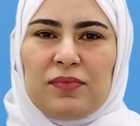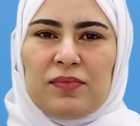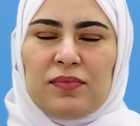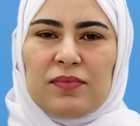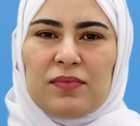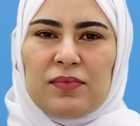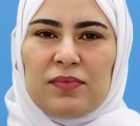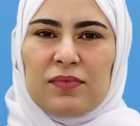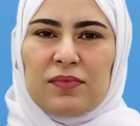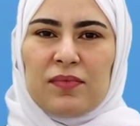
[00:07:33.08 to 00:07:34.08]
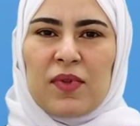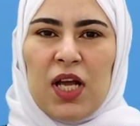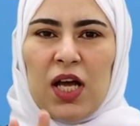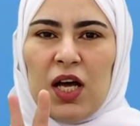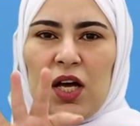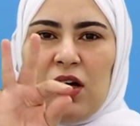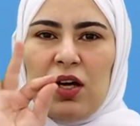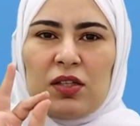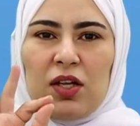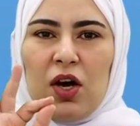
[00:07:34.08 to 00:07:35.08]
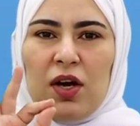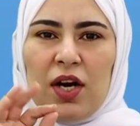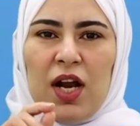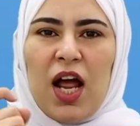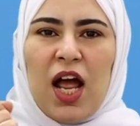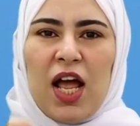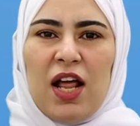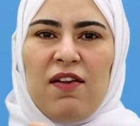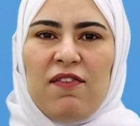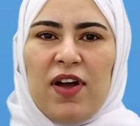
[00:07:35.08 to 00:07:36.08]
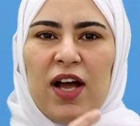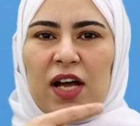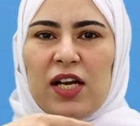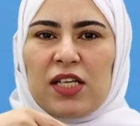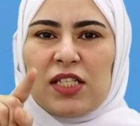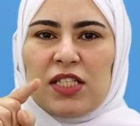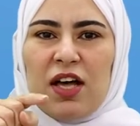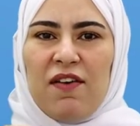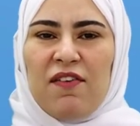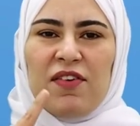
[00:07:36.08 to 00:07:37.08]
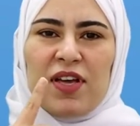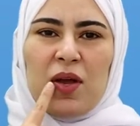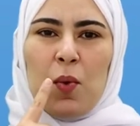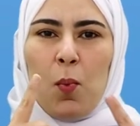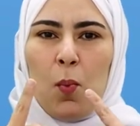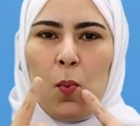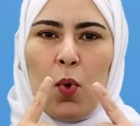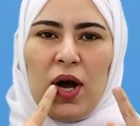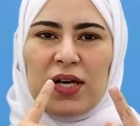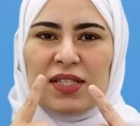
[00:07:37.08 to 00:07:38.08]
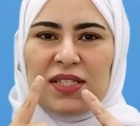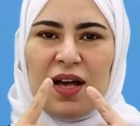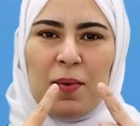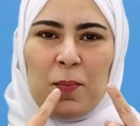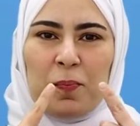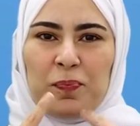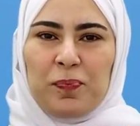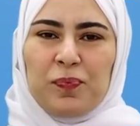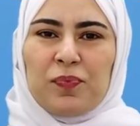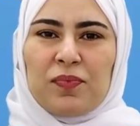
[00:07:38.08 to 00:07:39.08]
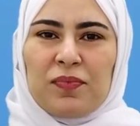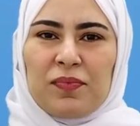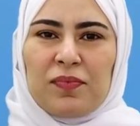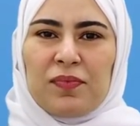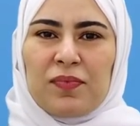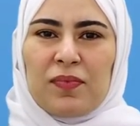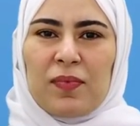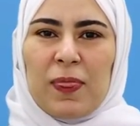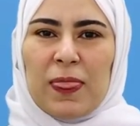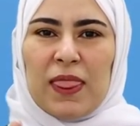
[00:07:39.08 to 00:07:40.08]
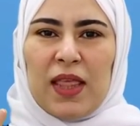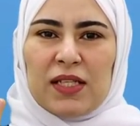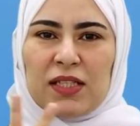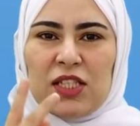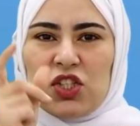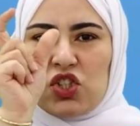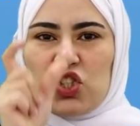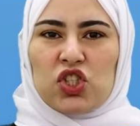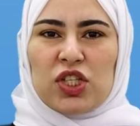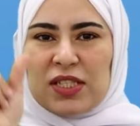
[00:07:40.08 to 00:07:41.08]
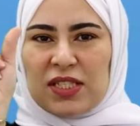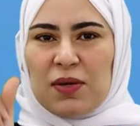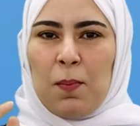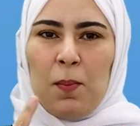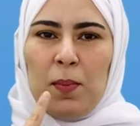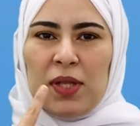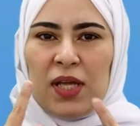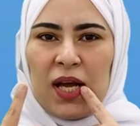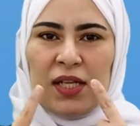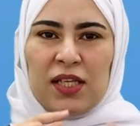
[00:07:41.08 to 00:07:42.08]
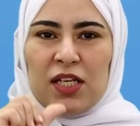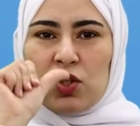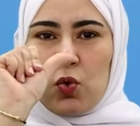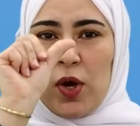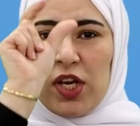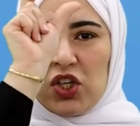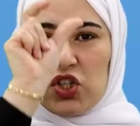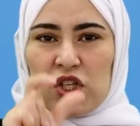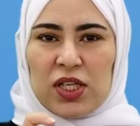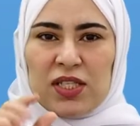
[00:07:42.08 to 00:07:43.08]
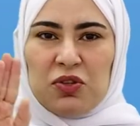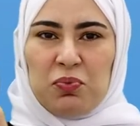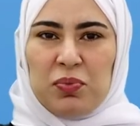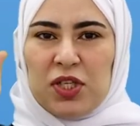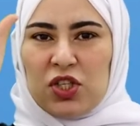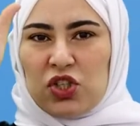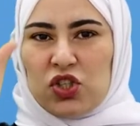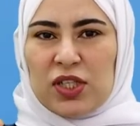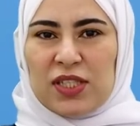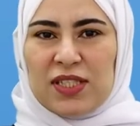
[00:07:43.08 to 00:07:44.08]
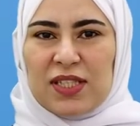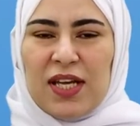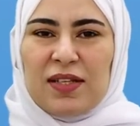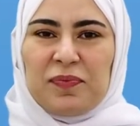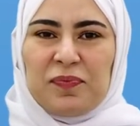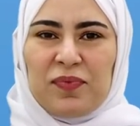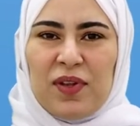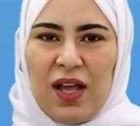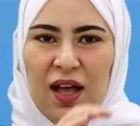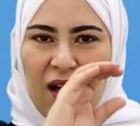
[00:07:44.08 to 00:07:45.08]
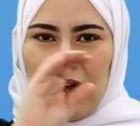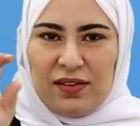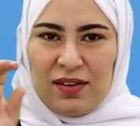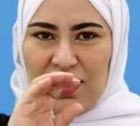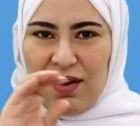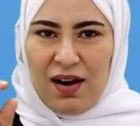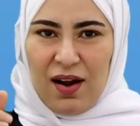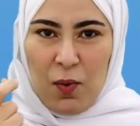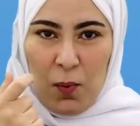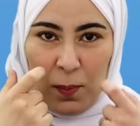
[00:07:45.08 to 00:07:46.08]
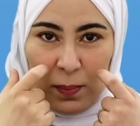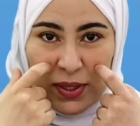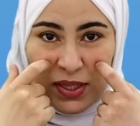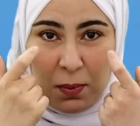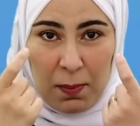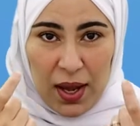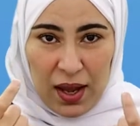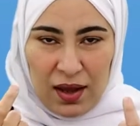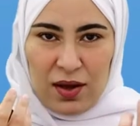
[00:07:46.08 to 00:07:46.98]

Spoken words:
Choose the correct verb in this conversation. This is a conversation between two persons, A and B. What we have to do is very simple. You have to read the sentence clearly and slowly